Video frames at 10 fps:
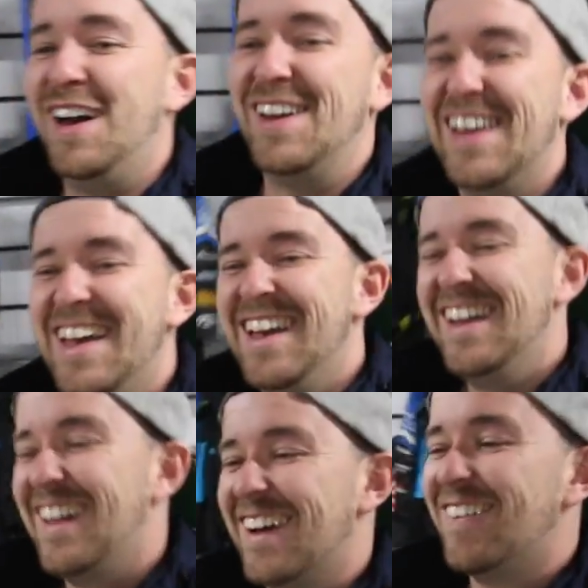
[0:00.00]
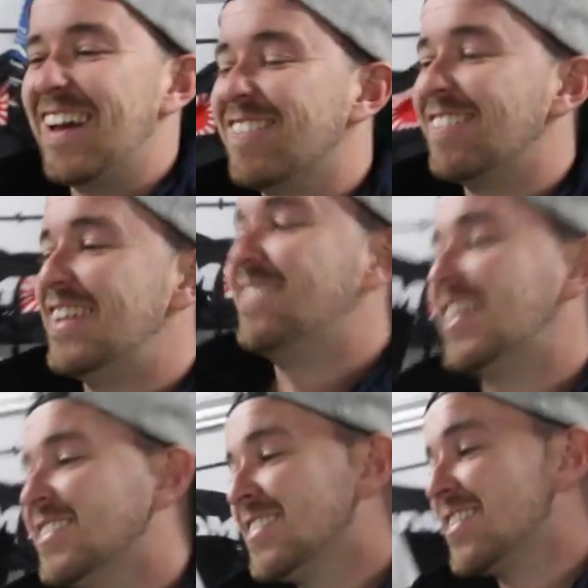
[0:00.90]
Like, we haven't really
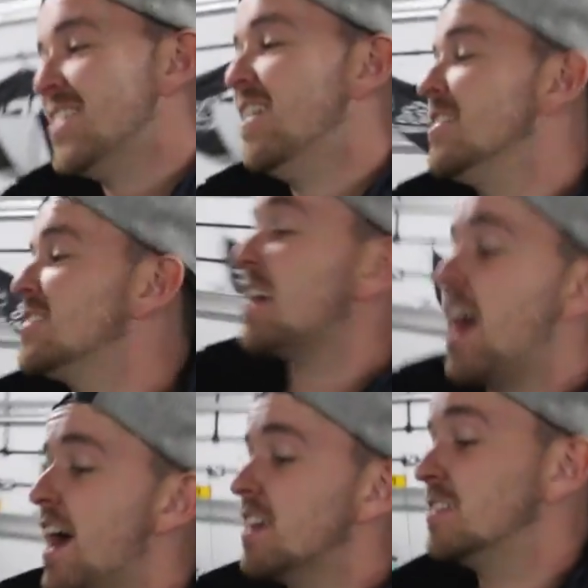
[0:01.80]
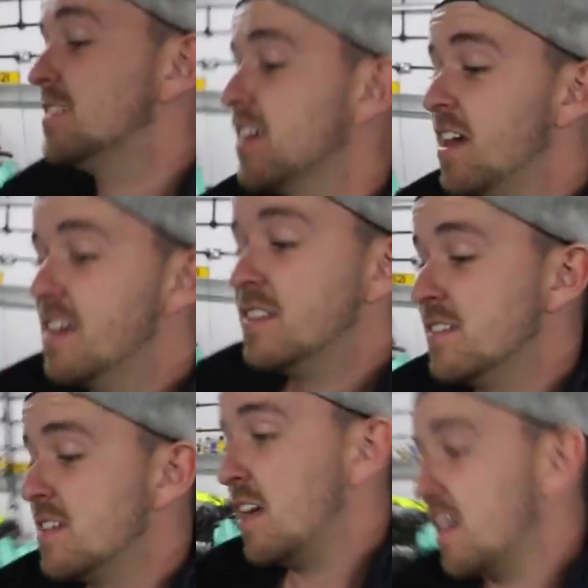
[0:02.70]
managed to do much, and,
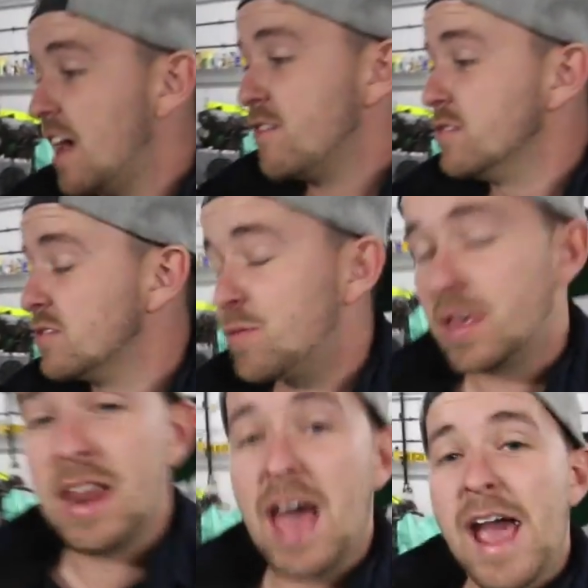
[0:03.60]
like, everyone's just been getting